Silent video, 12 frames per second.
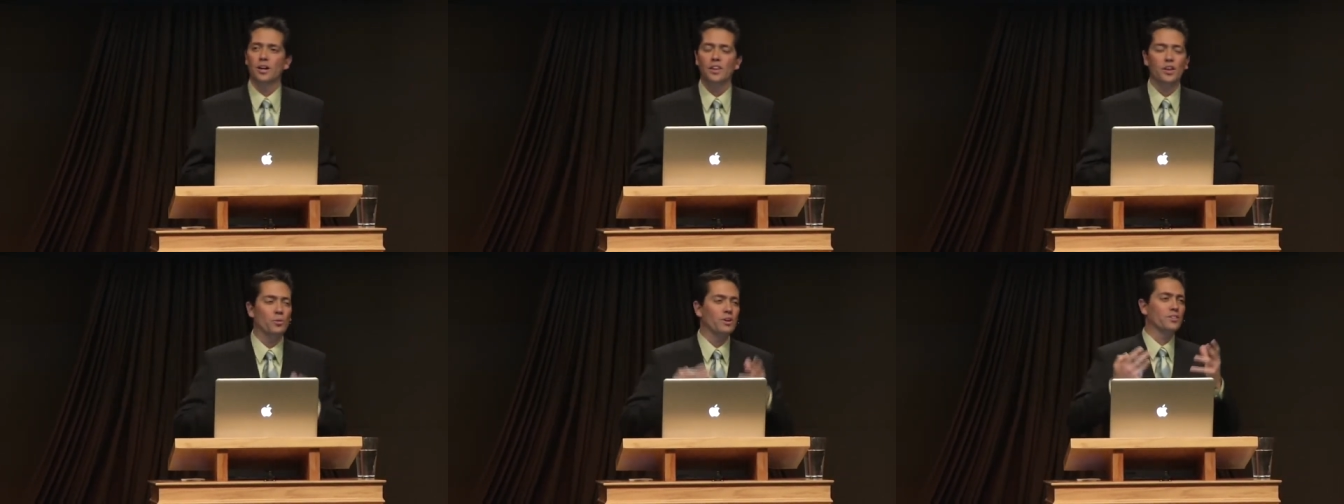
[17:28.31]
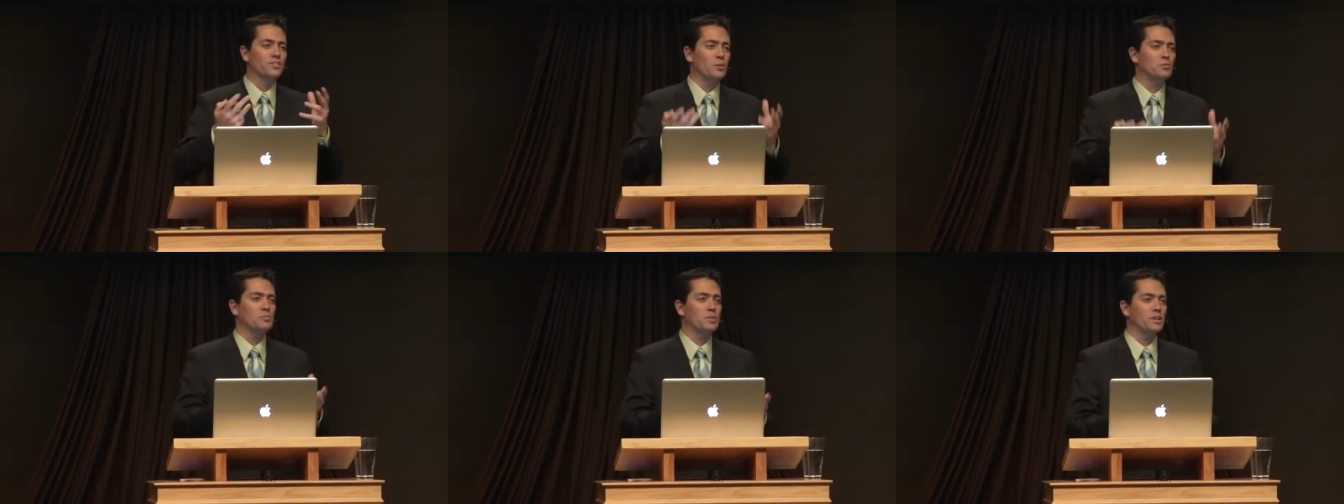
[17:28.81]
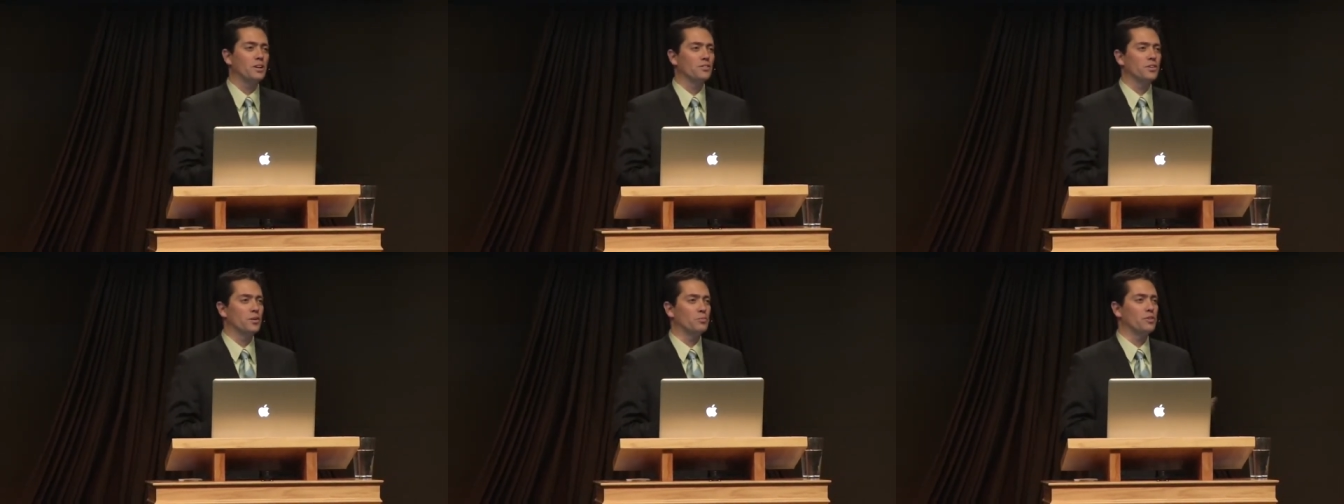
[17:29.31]
And they would accept it
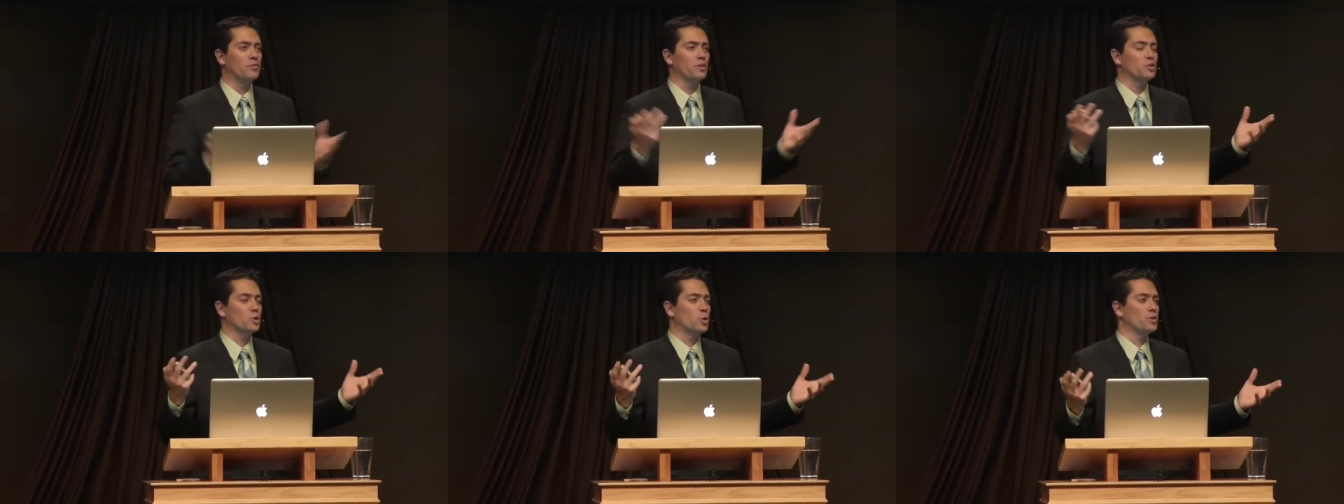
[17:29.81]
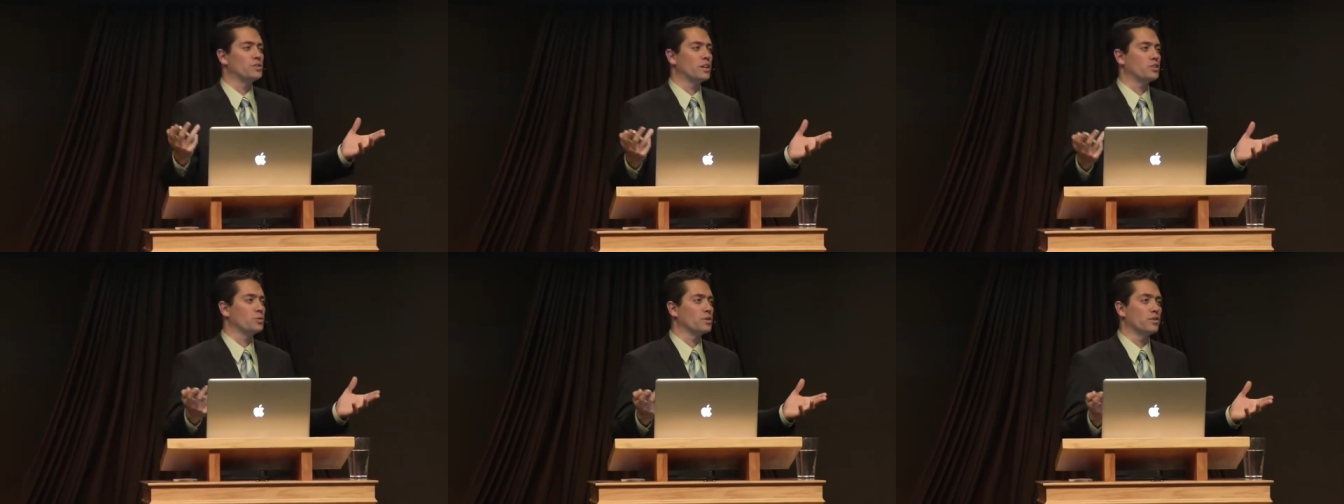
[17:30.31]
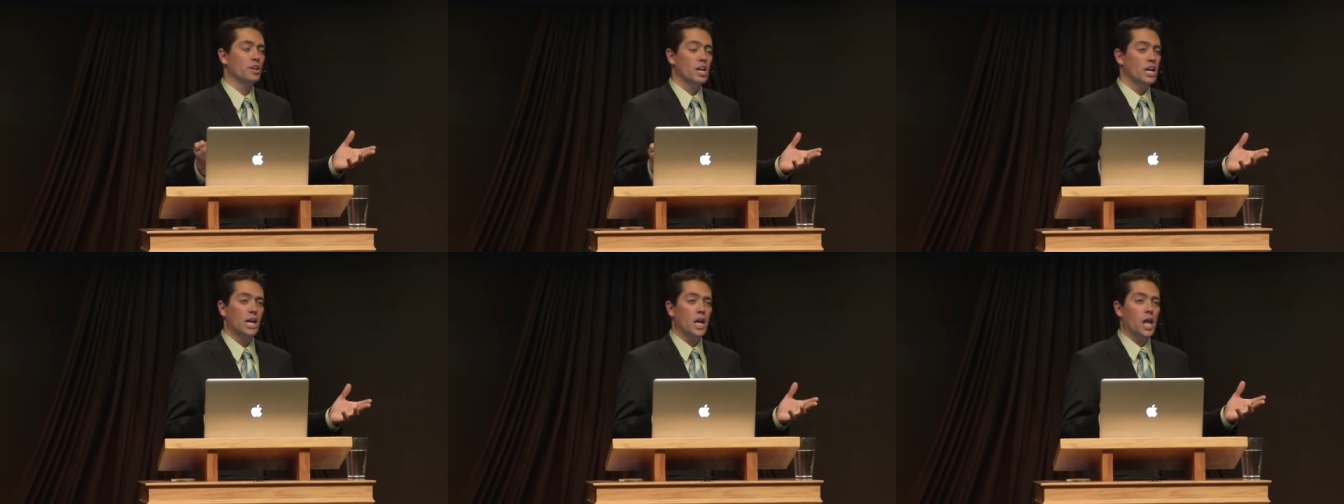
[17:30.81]
because their prefrontal cortex was,
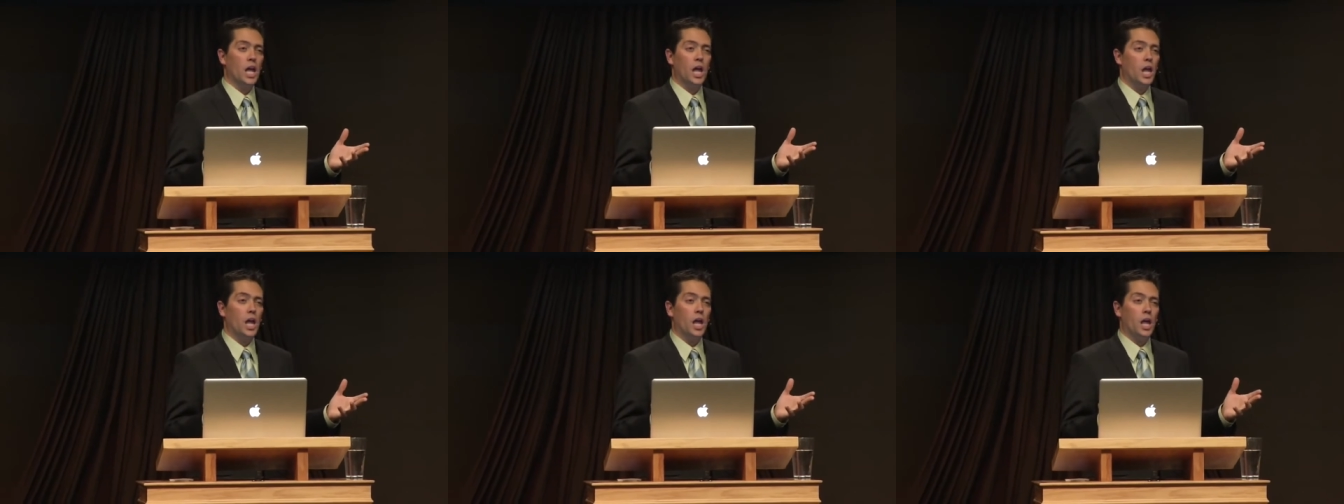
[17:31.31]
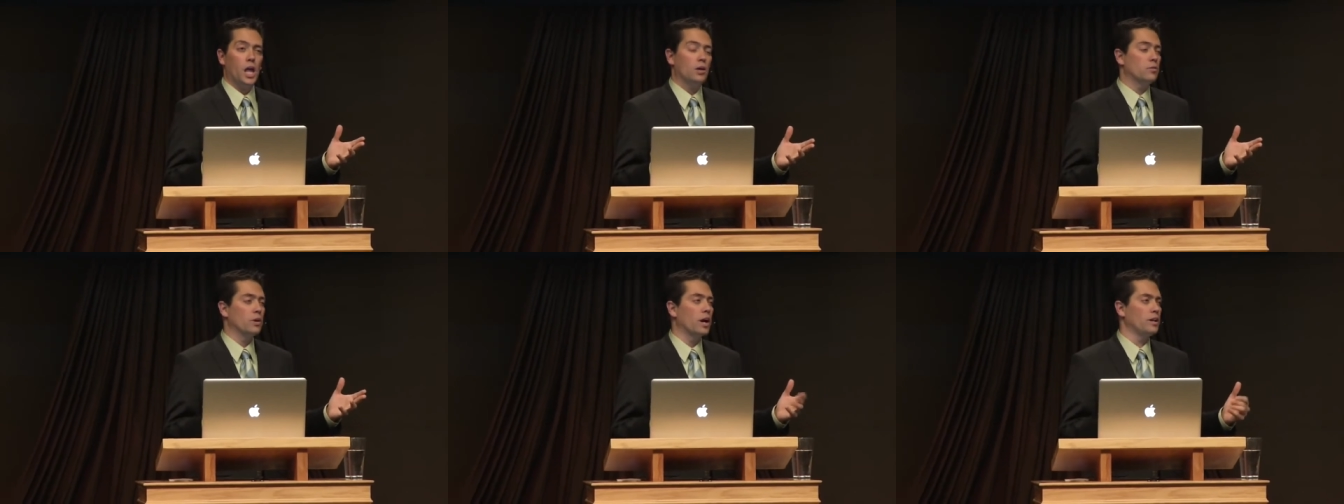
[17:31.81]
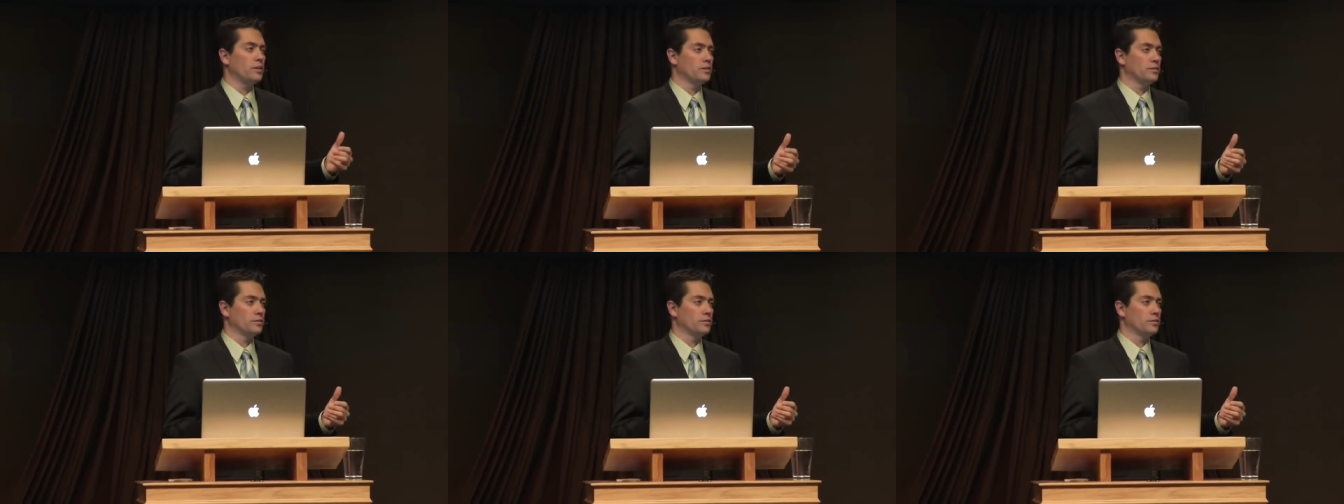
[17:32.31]
eh, right?